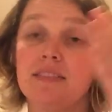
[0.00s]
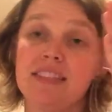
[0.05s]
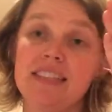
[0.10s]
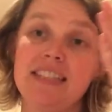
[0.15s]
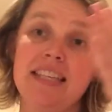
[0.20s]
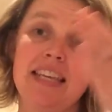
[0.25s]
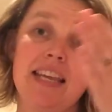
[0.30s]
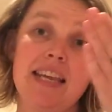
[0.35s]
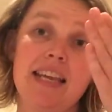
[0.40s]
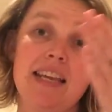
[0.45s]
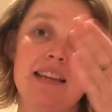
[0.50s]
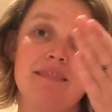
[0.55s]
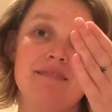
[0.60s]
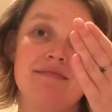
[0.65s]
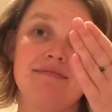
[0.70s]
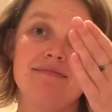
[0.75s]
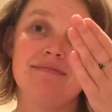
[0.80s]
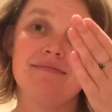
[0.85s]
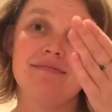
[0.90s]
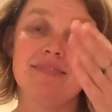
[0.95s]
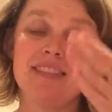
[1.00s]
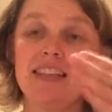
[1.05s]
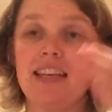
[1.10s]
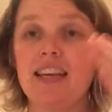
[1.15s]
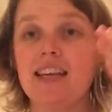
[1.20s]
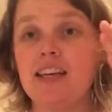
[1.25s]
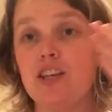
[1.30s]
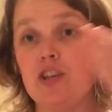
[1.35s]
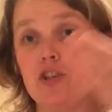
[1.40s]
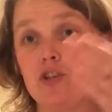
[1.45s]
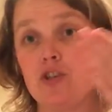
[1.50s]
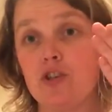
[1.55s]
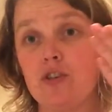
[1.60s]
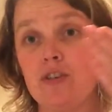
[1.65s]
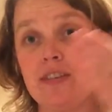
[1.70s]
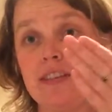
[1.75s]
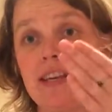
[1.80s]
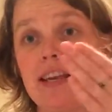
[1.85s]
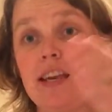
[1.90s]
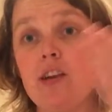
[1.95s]
T. Okay,
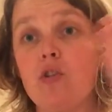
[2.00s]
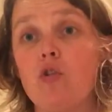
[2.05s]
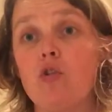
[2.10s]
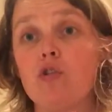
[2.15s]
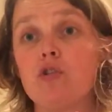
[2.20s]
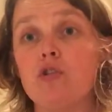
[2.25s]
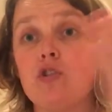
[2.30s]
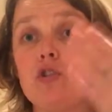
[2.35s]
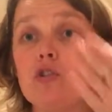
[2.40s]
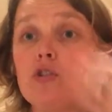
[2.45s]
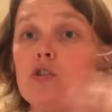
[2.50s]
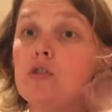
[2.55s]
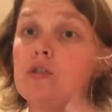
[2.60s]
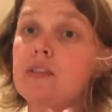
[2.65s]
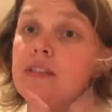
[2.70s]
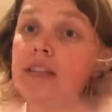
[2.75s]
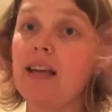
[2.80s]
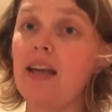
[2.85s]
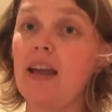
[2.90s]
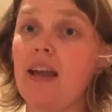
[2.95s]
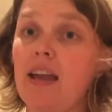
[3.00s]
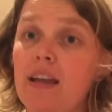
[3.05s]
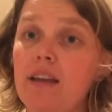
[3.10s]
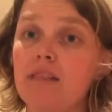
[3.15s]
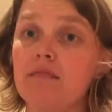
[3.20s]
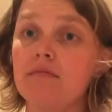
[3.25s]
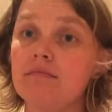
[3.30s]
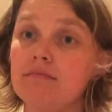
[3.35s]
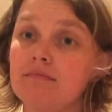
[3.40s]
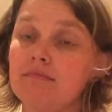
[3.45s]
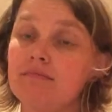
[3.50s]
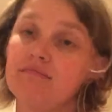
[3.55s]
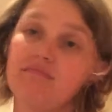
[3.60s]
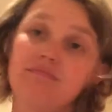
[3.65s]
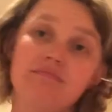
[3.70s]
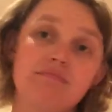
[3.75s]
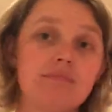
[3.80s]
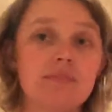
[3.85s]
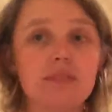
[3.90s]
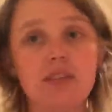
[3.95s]
Tuesday or Tuesday.
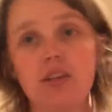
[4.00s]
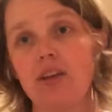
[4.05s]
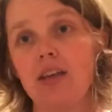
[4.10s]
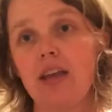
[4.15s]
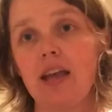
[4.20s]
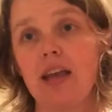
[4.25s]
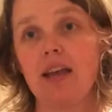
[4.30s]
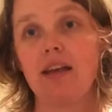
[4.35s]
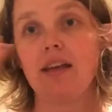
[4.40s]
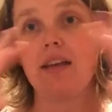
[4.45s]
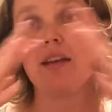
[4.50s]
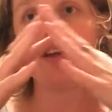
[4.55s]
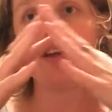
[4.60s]
It's okay.